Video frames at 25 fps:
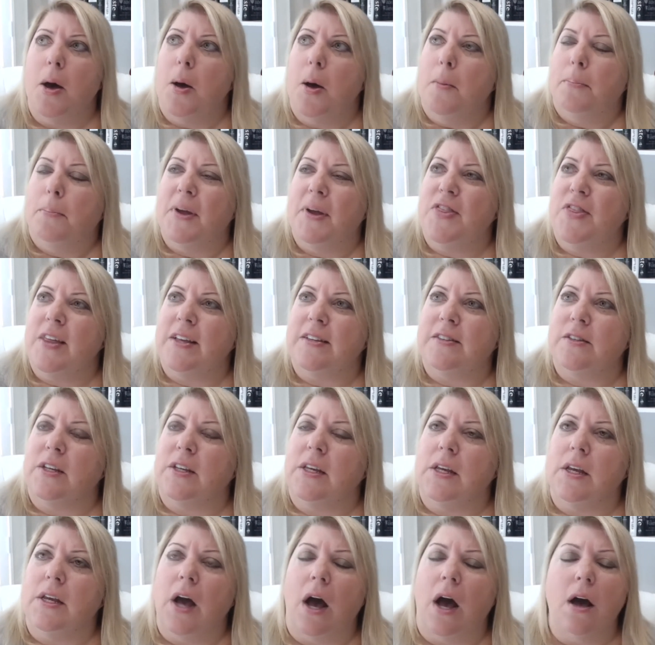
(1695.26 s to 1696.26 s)
But this
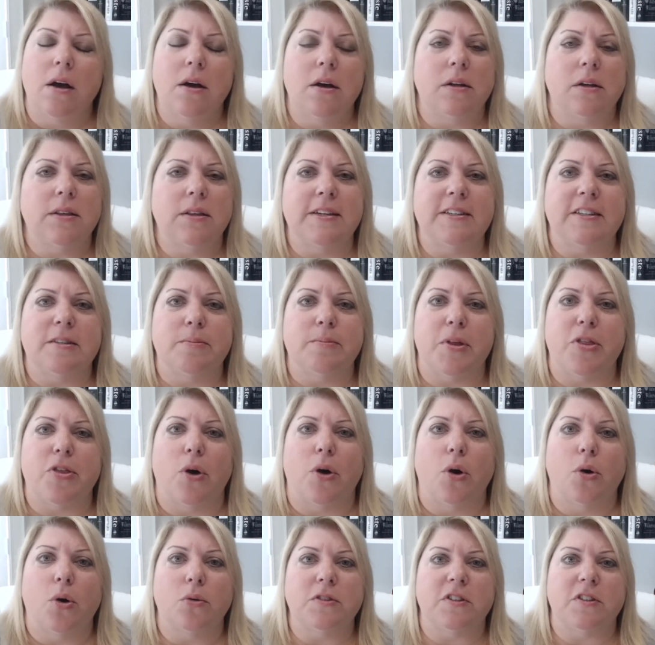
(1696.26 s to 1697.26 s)
young Elizabeth
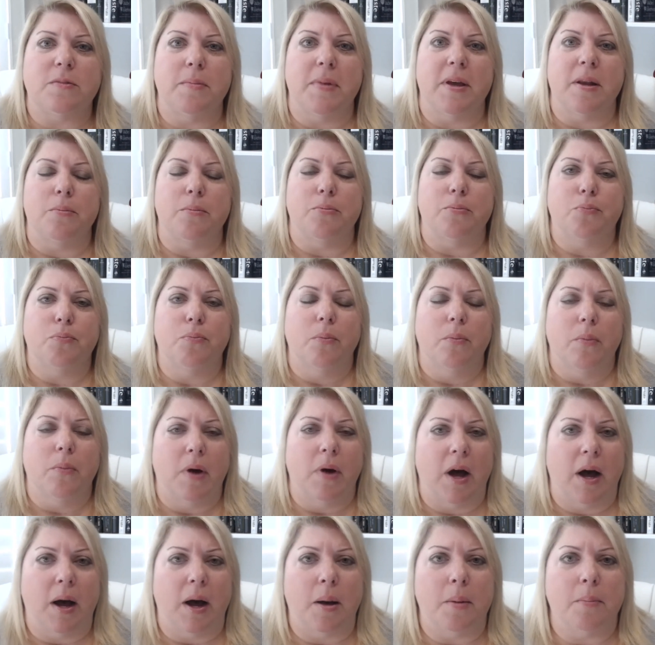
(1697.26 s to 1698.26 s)
Holtzman
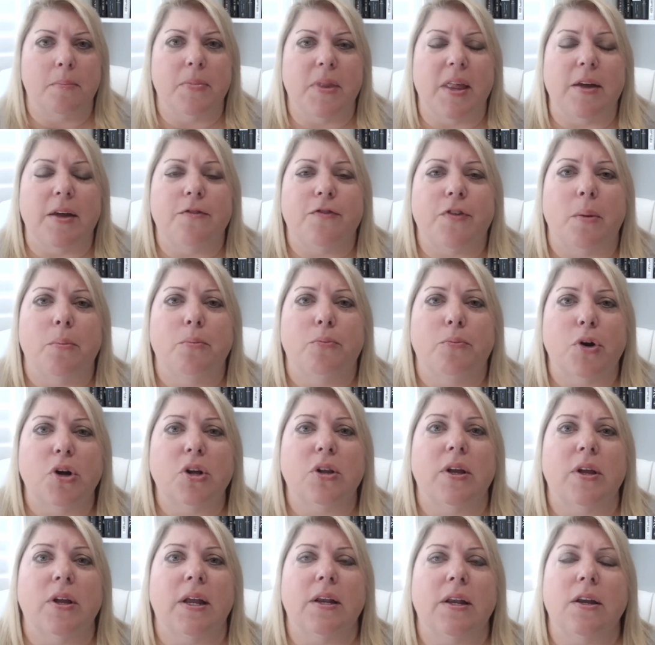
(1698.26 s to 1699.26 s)
from
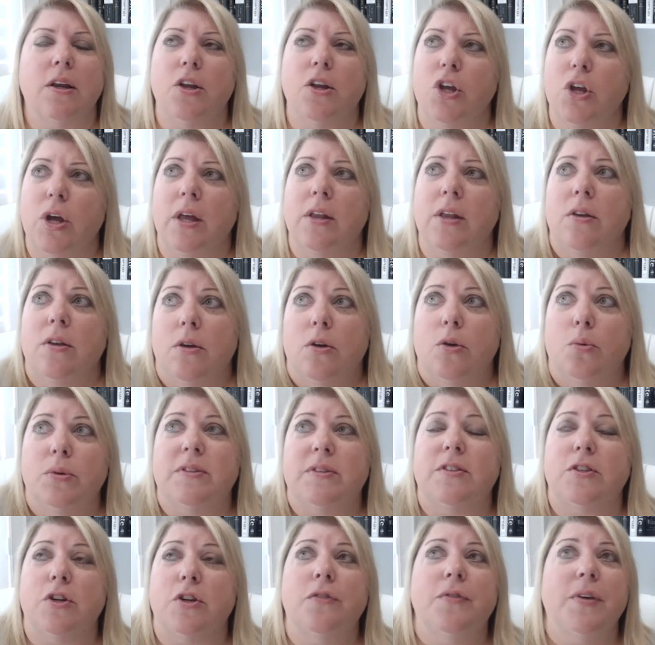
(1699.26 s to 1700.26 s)
Brooklyn, who
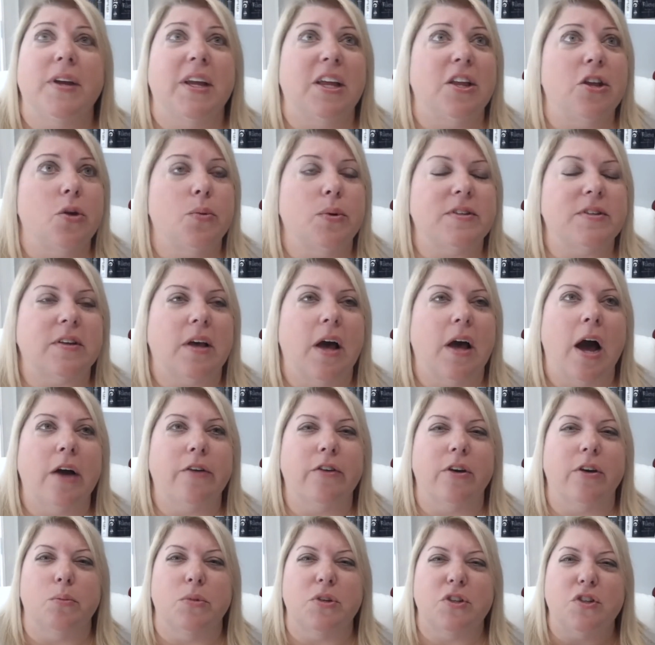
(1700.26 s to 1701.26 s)
was serving in US
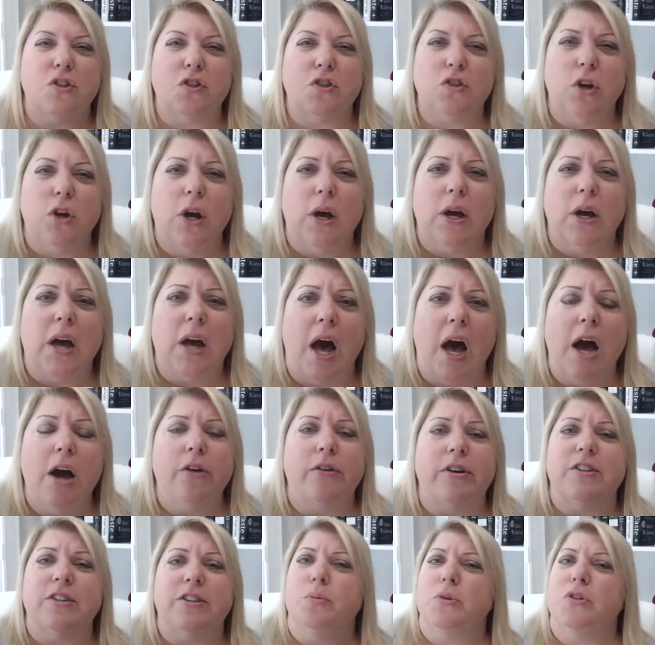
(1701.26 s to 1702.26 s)
Congress,
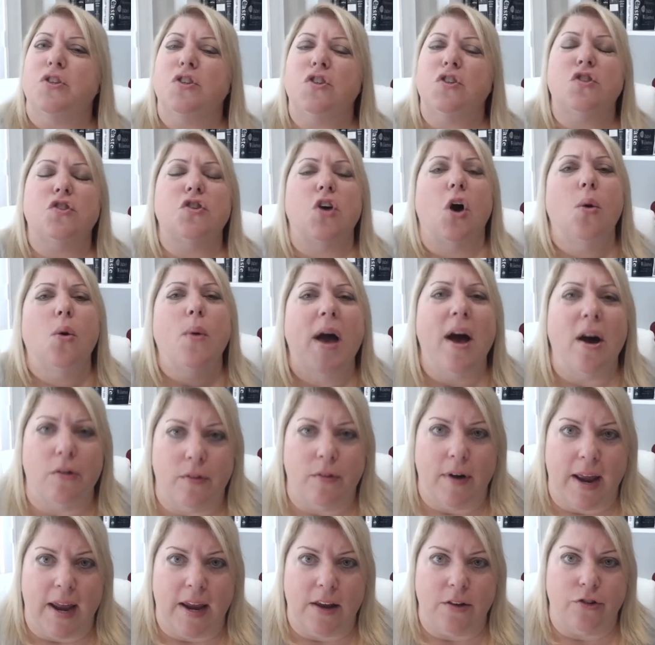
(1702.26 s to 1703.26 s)
was so
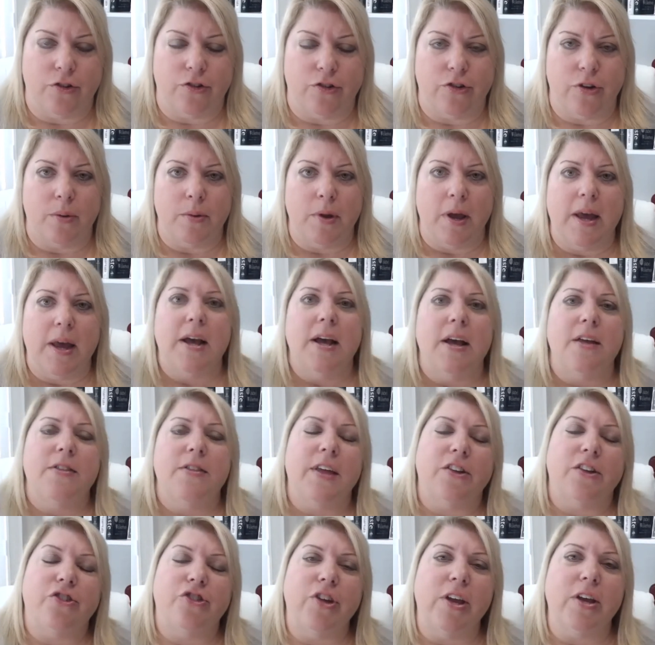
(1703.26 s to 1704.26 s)
outraged
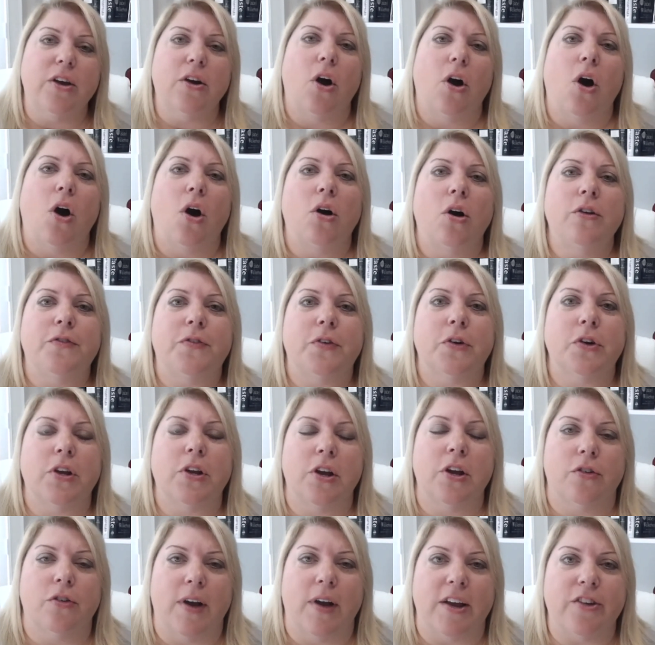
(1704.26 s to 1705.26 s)
that she called for
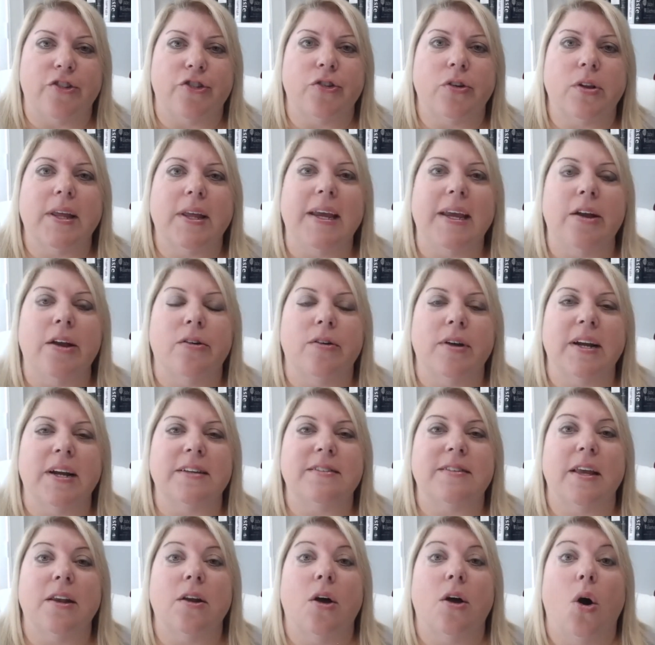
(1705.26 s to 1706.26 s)
congressional
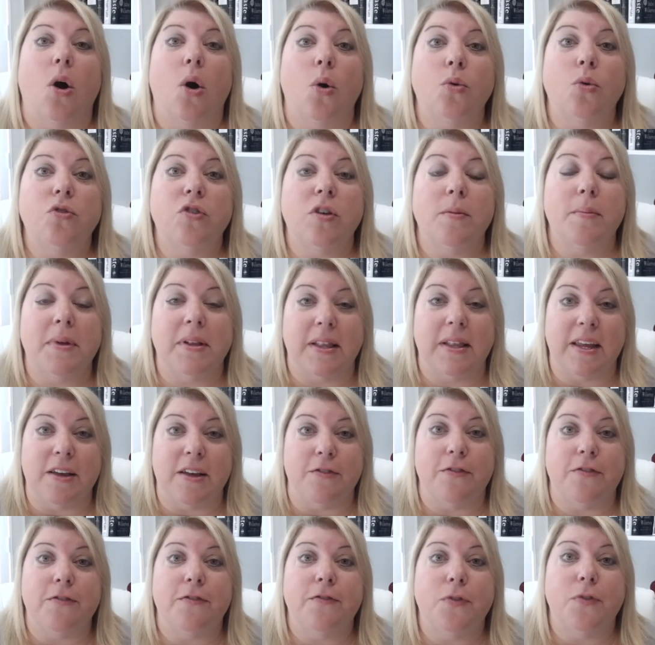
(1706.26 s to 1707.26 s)
hearings and ultimately
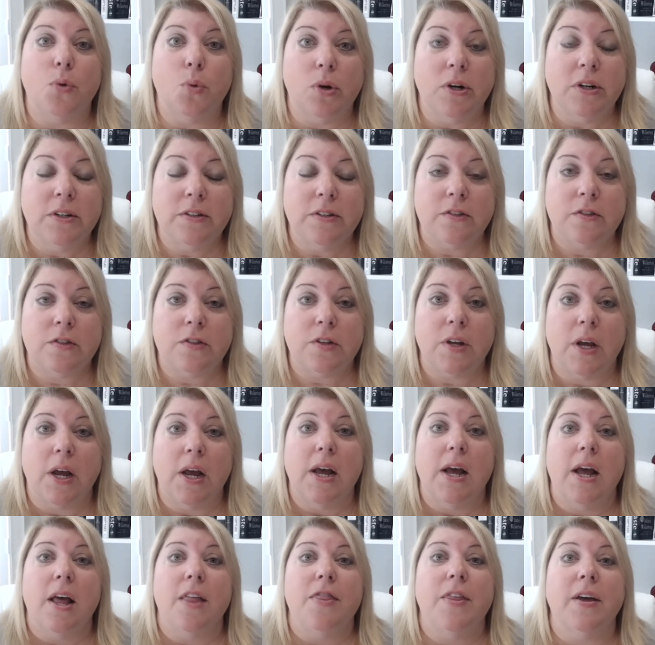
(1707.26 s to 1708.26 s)
forced
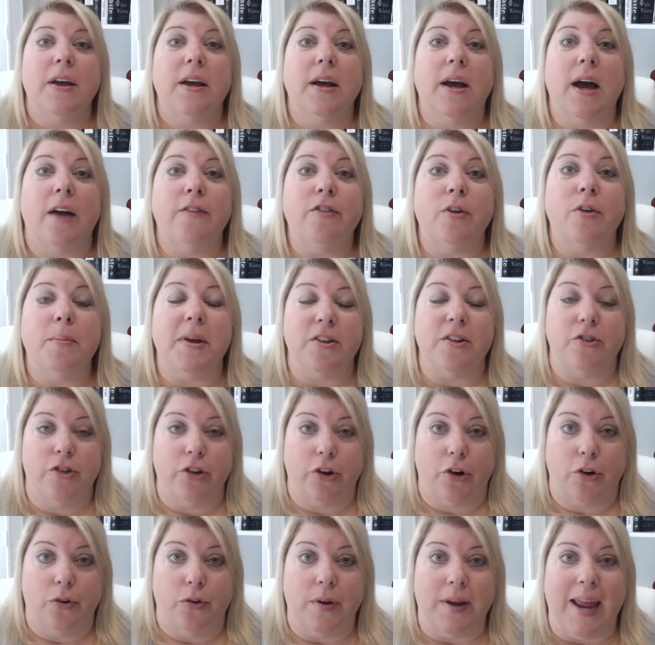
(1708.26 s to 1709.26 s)
the government to
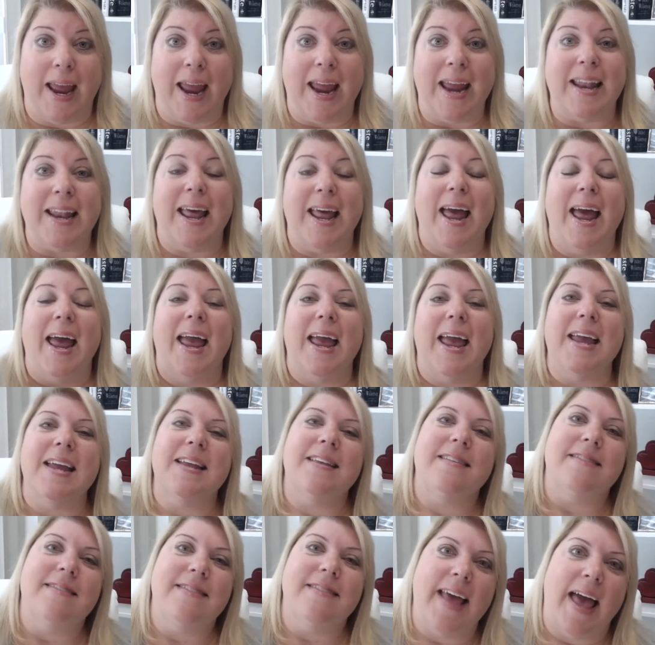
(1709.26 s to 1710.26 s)
create
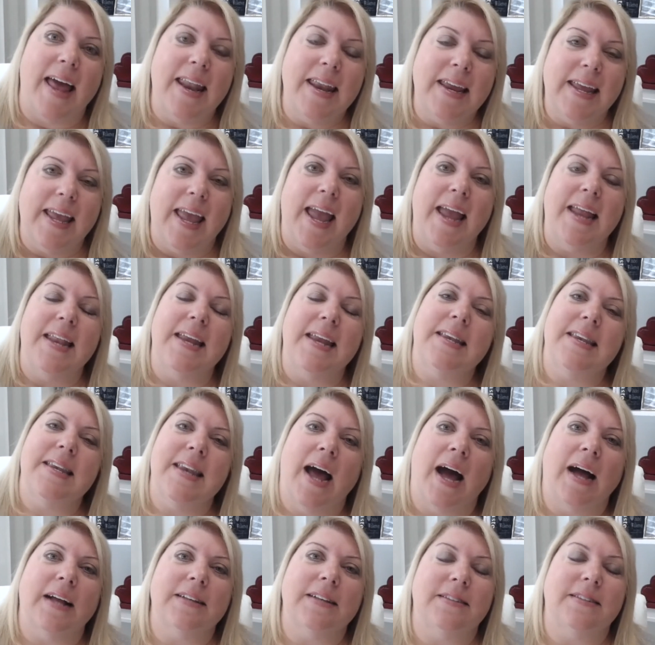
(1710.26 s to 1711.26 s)
a dedicated
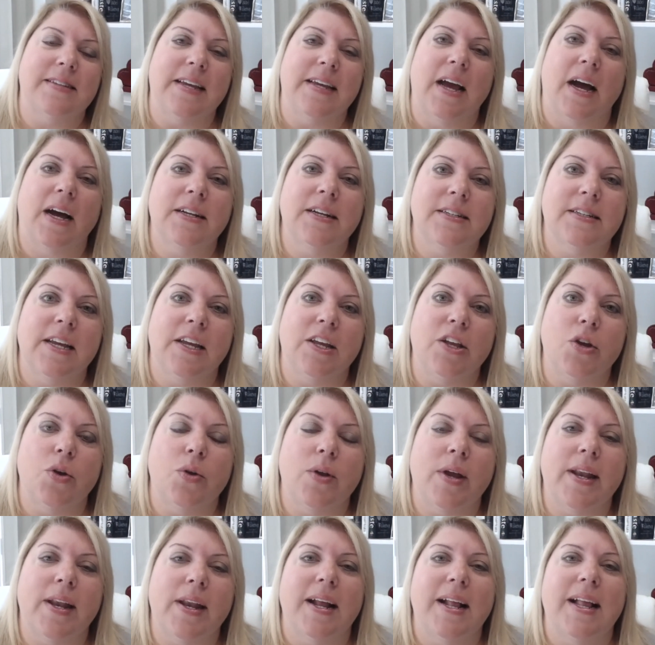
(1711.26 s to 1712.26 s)
Nazi hunting
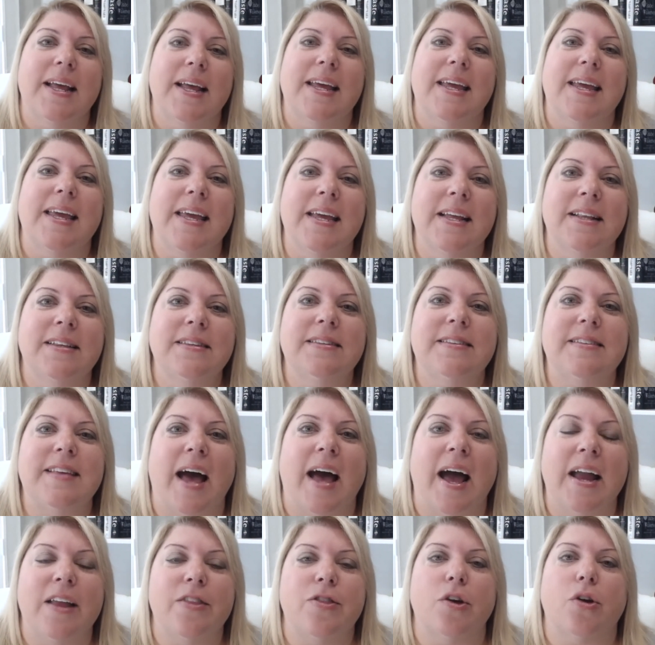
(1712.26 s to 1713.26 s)
unit
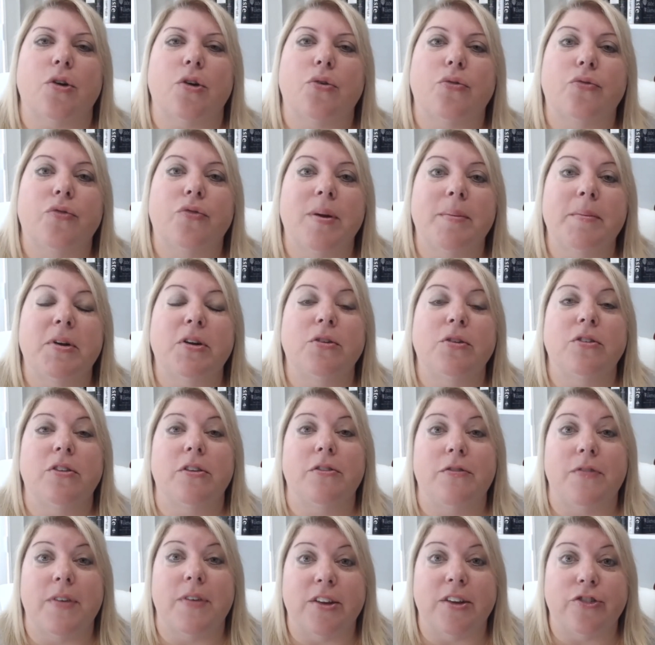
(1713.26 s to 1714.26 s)
inside the criminal
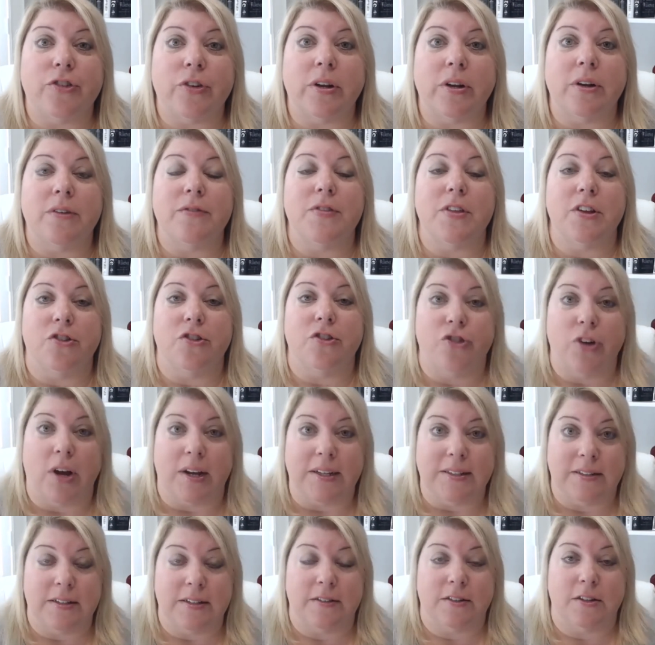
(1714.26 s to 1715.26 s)
division of the
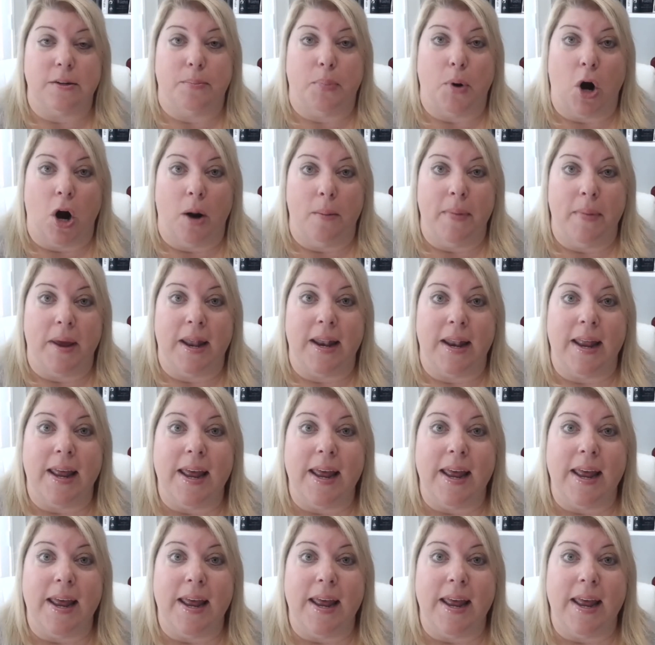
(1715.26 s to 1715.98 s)
Justice Department.